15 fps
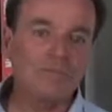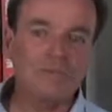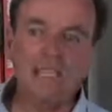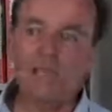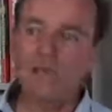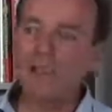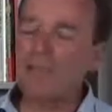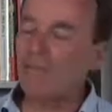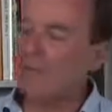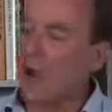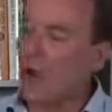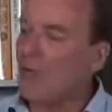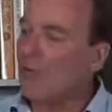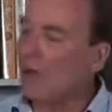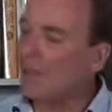Anyway, the
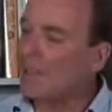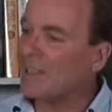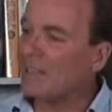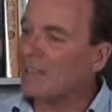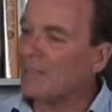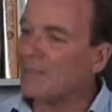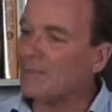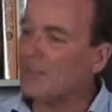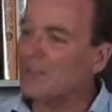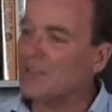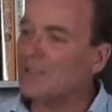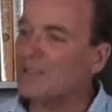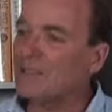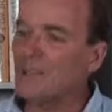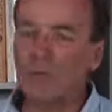phone rang, didn't it, with
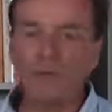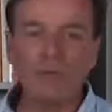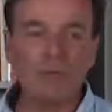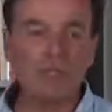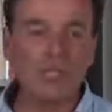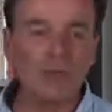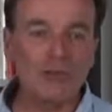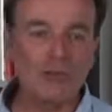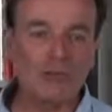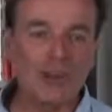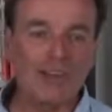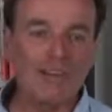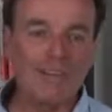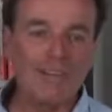someone from Telstra.